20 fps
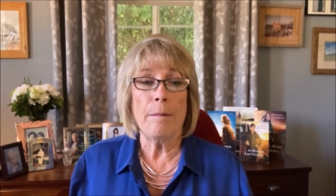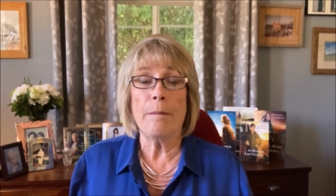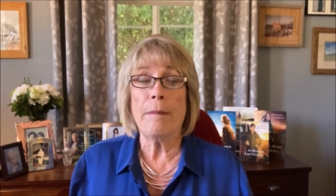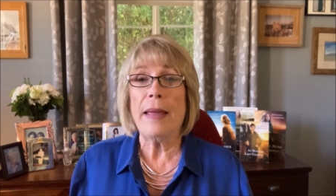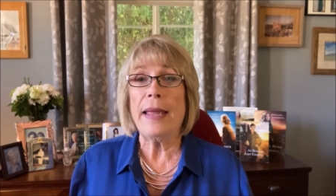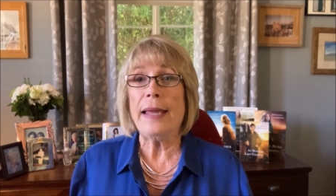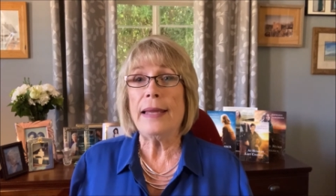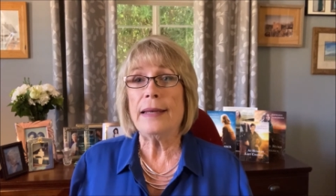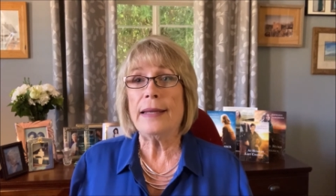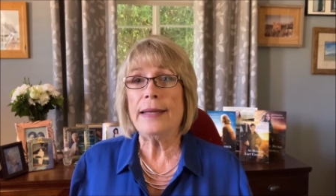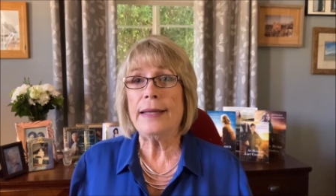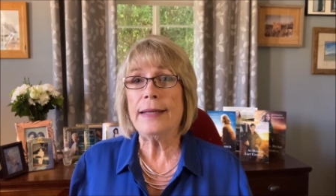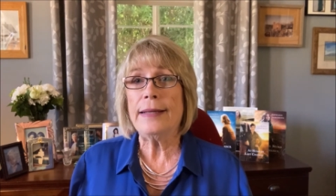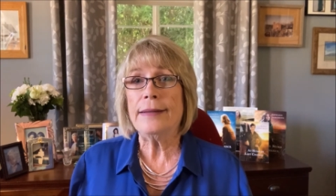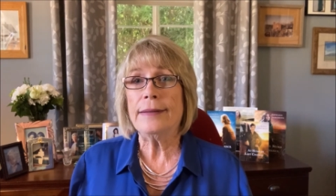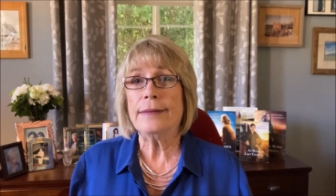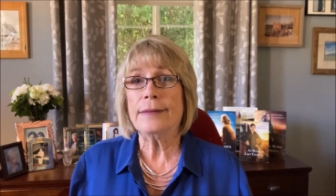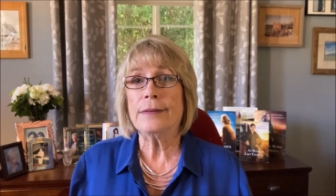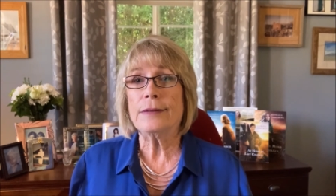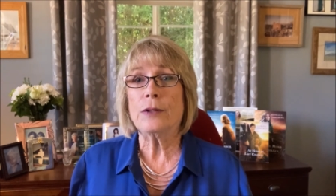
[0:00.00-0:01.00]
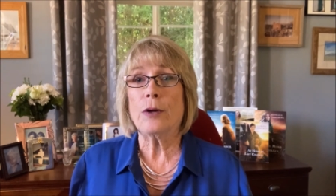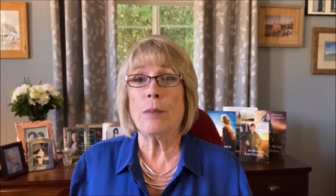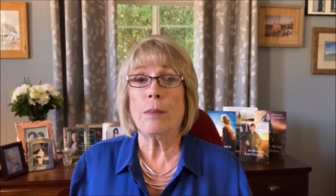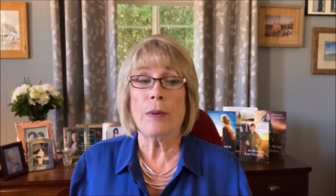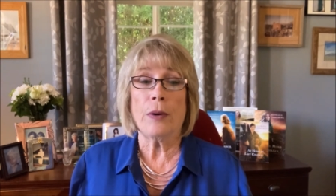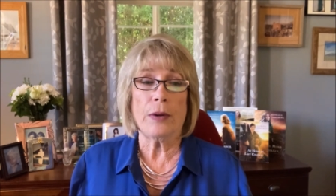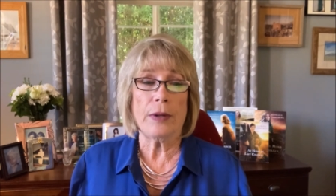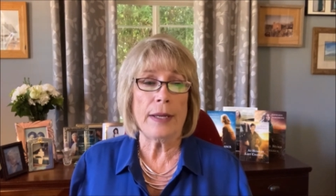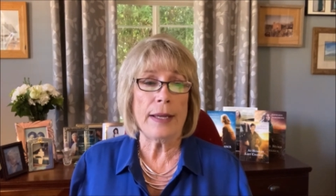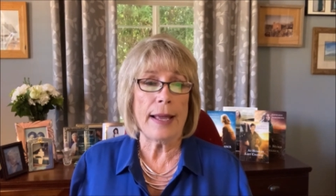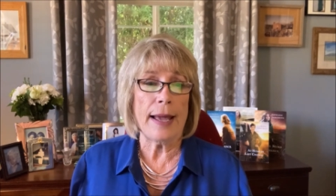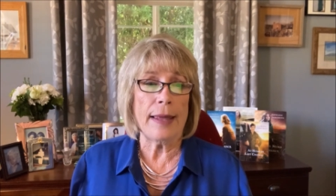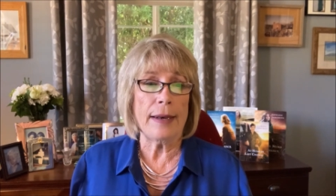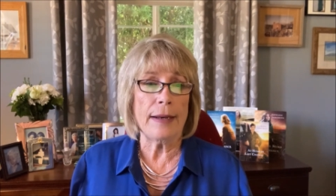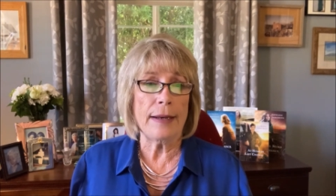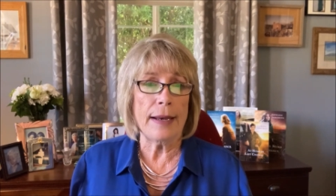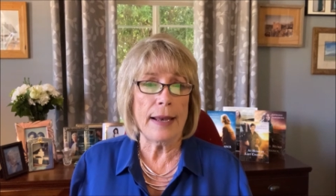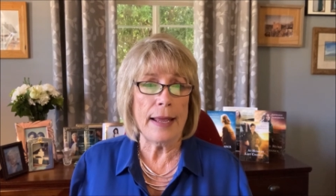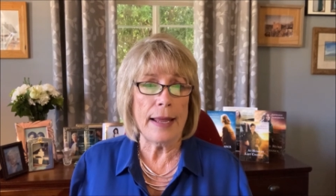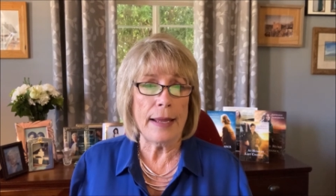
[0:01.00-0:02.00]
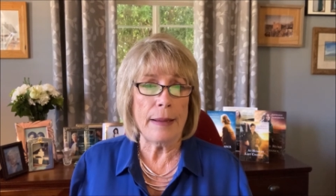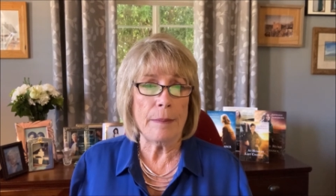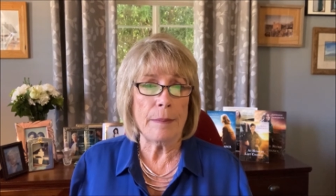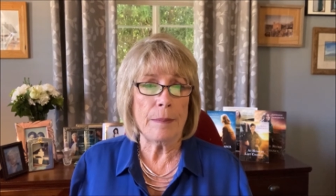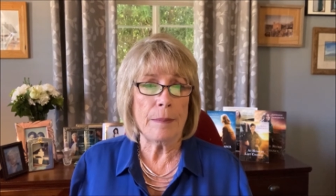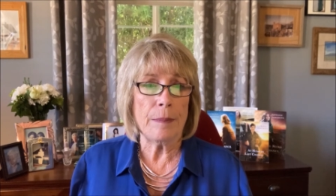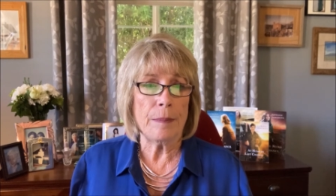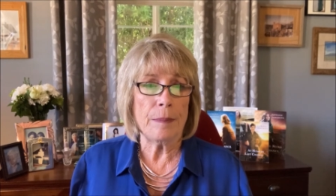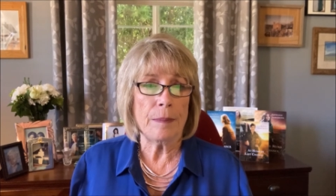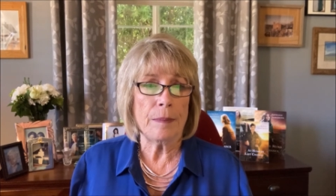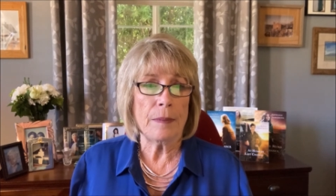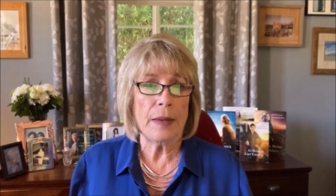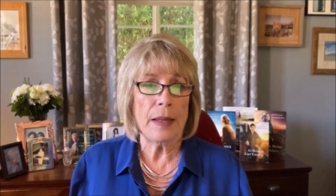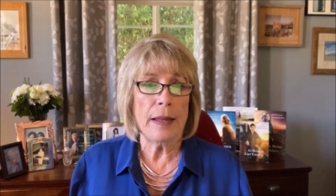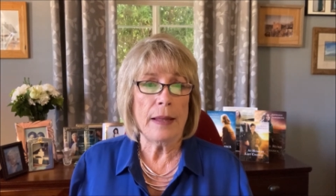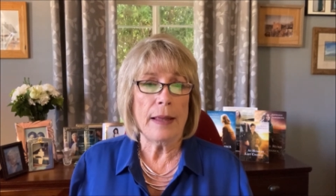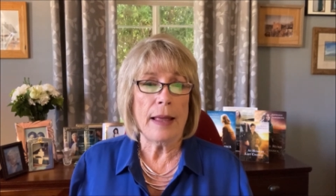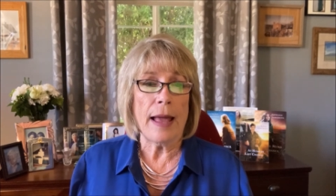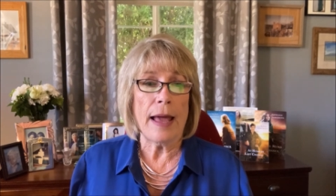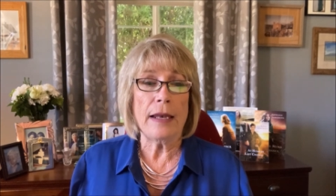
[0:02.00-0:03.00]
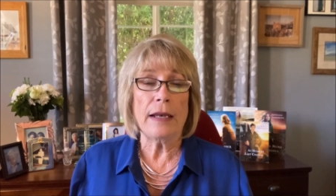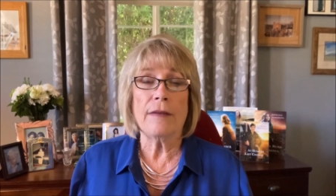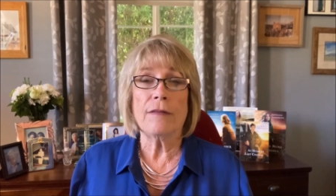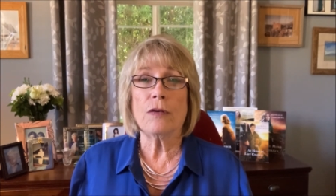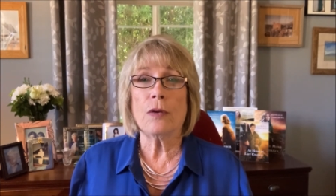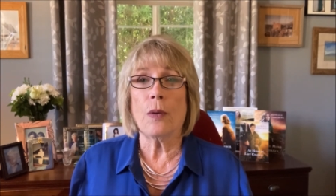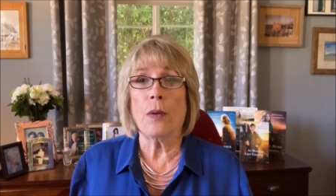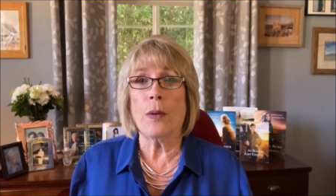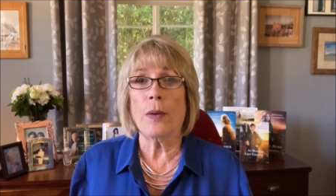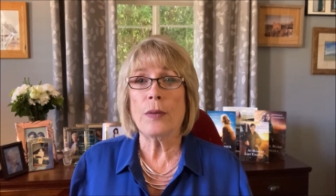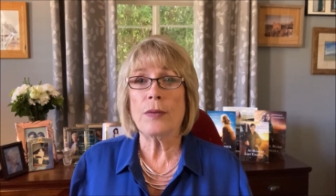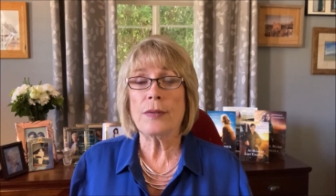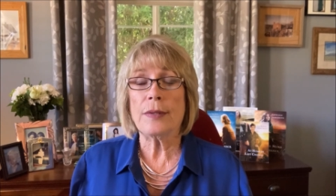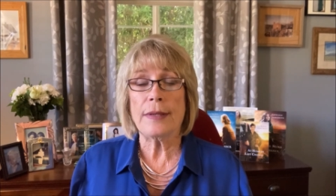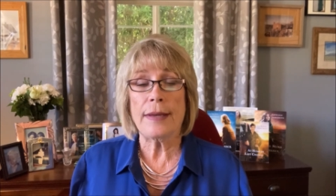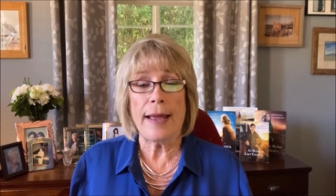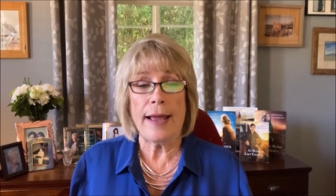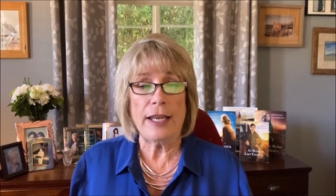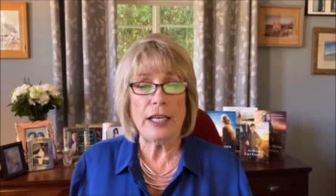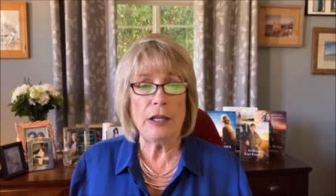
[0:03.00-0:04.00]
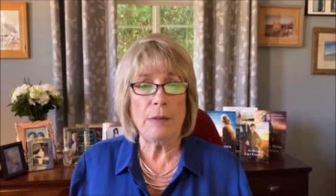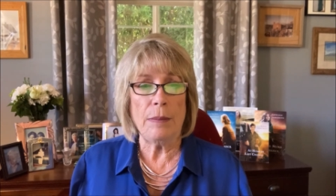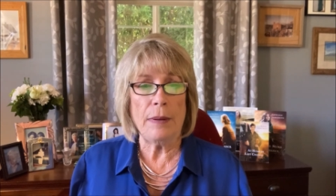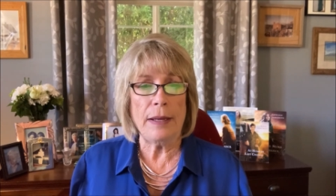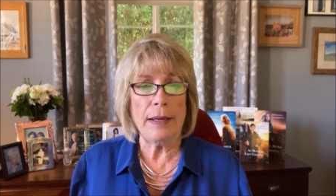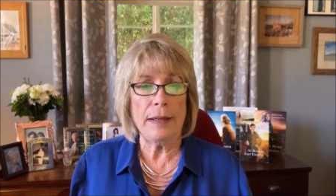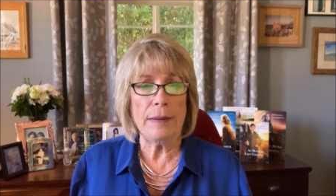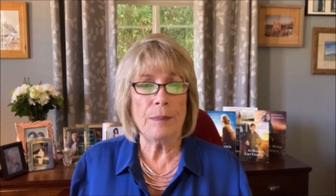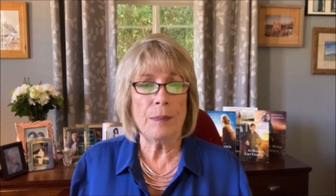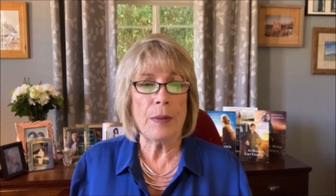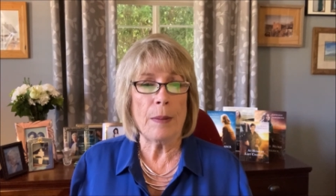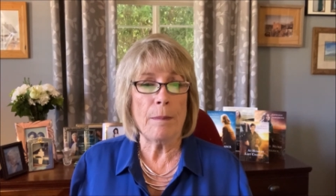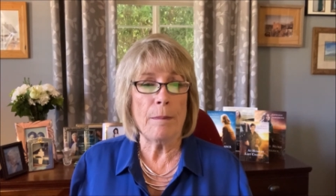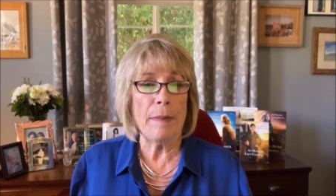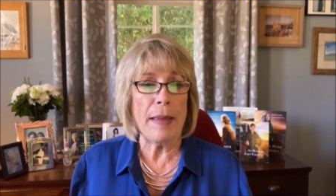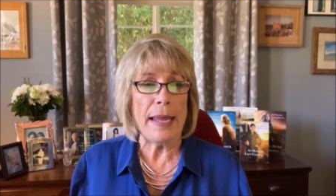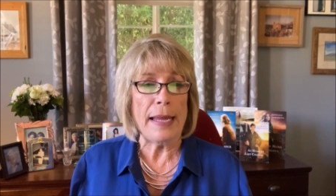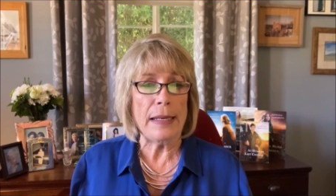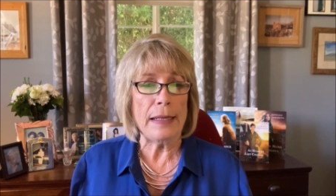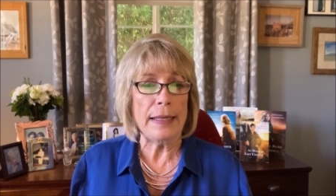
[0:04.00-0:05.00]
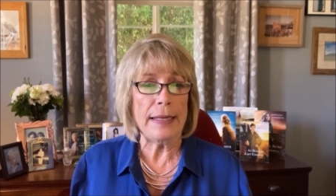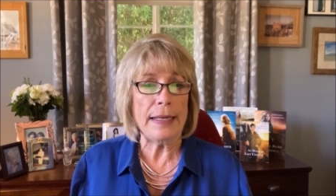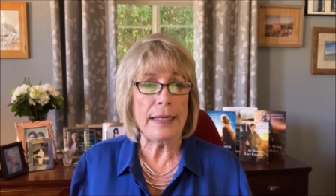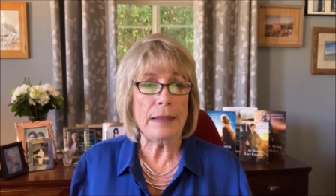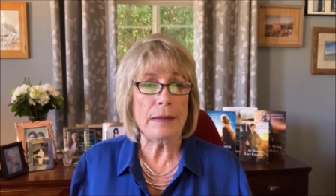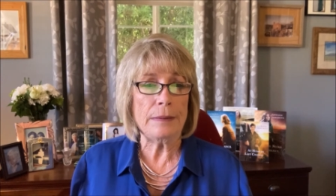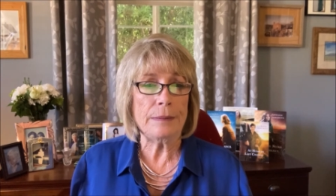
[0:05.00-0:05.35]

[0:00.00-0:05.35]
Bailey, so Perky had a name. And of course, it had to be Bailey.